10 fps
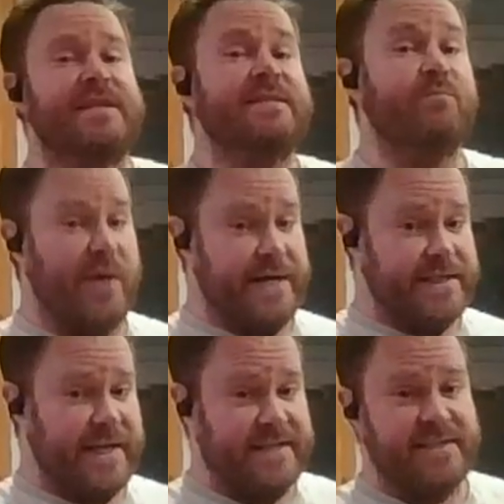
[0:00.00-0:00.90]
is
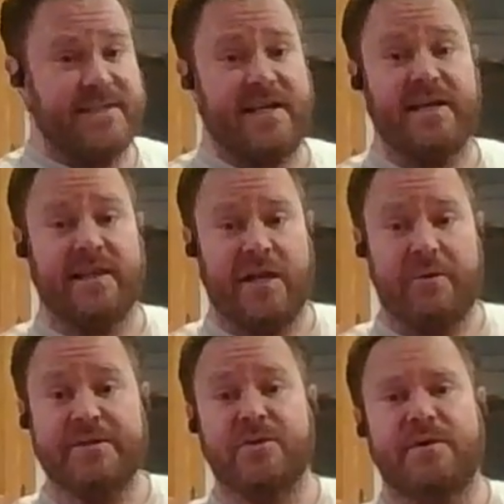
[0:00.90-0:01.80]
braising. It's sitting in
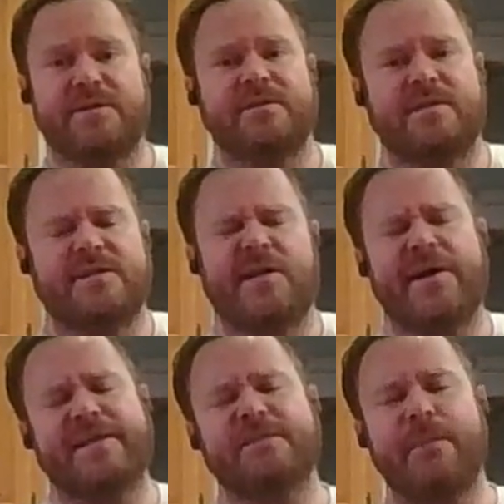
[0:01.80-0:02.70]
liquid, so it's not
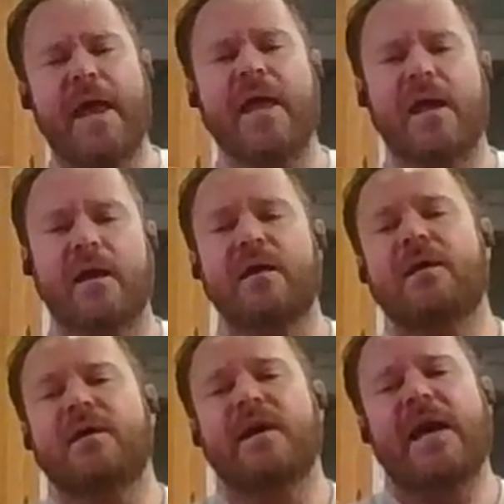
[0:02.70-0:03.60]
like it's baking.
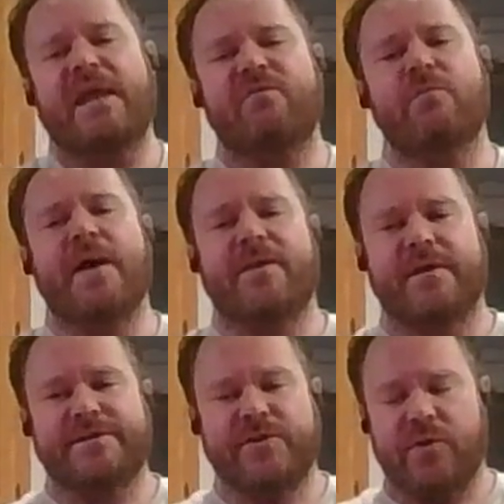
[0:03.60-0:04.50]
Maybe bake
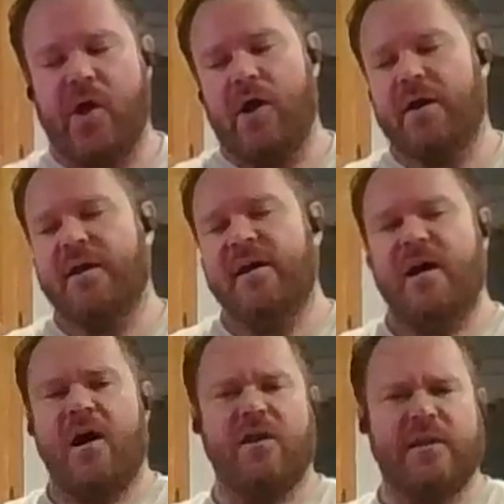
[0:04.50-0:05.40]
things too long,
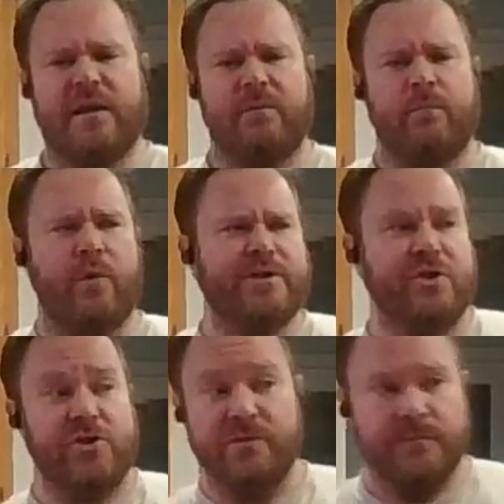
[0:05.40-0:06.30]
all the moisture